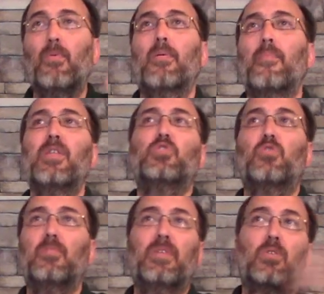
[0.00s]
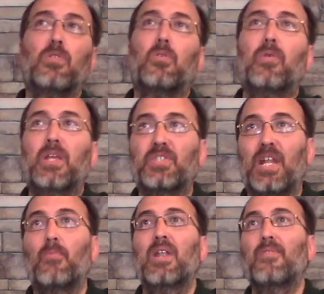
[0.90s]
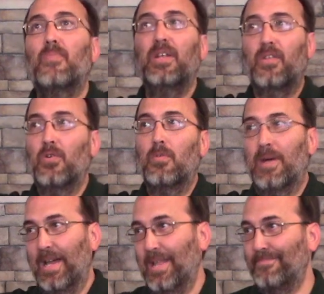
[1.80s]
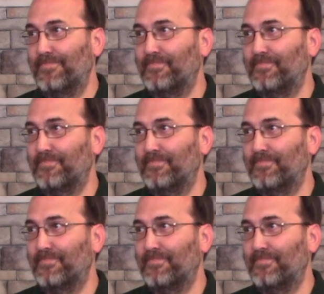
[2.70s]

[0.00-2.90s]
my ministry to be glorious, and I want everybody to know about it.